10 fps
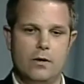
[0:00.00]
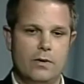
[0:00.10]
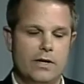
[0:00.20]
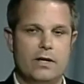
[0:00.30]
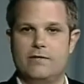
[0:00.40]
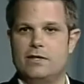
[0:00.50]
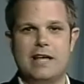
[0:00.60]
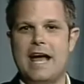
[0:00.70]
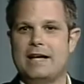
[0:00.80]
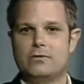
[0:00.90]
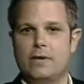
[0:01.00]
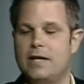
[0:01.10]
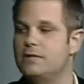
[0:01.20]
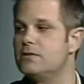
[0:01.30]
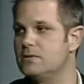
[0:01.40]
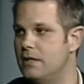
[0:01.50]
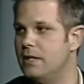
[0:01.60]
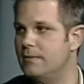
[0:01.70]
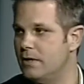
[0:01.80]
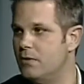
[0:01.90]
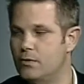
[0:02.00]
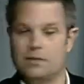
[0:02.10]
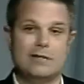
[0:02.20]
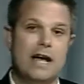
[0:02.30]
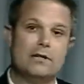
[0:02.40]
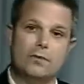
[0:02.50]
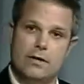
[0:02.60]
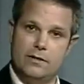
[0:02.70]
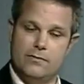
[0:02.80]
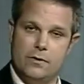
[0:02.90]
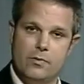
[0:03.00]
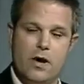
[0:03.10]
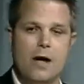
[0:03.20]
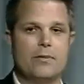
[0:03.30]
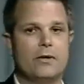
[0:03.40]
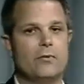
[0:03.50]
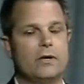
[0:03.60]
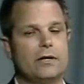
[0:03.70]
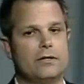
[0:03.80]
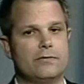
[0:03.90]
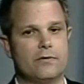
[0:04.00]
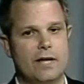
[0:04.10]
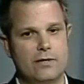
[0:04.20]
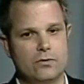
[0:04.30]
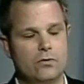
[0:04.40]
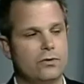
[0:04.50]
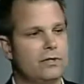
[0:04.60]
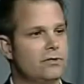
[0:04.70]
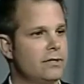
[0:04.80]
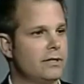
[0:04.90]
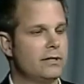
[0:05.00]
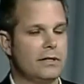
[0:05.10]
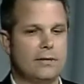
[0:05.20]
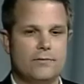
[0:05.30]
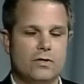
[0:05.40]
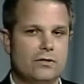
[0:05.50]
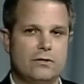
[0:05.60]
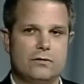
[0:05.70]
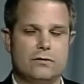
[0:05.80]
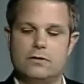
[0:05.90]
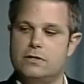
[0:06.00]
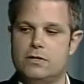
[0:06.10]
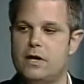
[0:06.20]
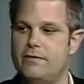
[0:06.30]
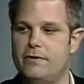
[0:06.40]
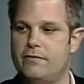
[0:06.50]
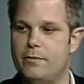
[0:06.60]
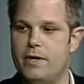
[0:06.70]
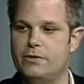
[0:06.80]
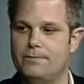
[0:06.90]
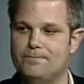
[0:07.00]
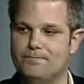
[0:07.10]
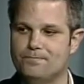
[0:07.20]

We can give you tax rates. What the tax rate is for the property, what it is for that school district. Just a ton of information.